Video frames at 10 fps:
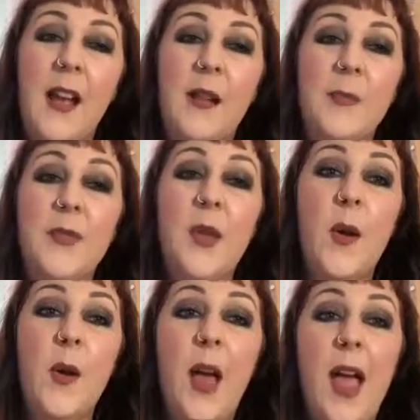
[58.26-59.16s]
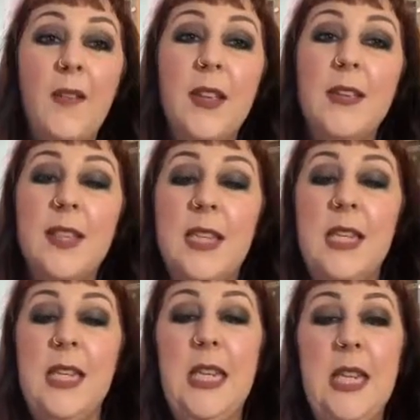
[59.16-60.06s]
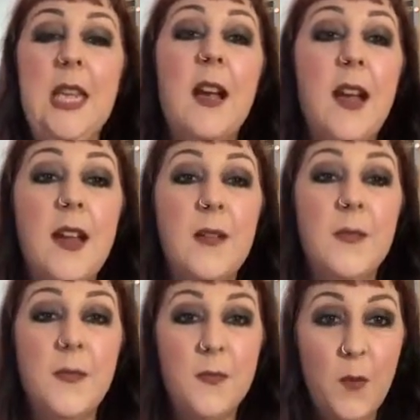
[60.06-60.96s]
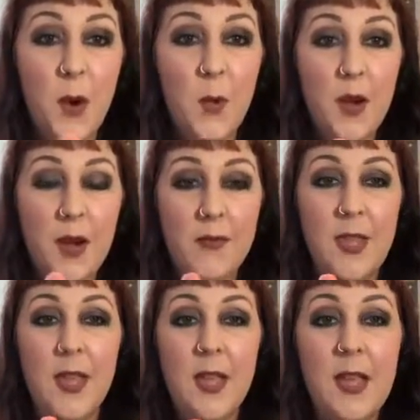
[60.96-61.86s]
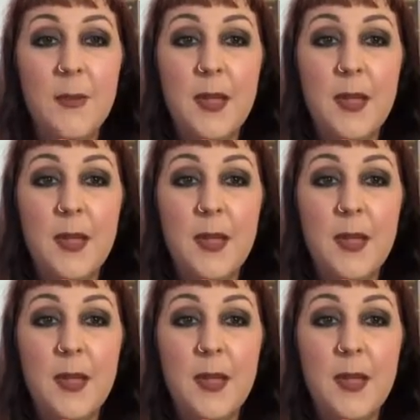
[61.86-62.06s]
So having the knee kind of forward of the hip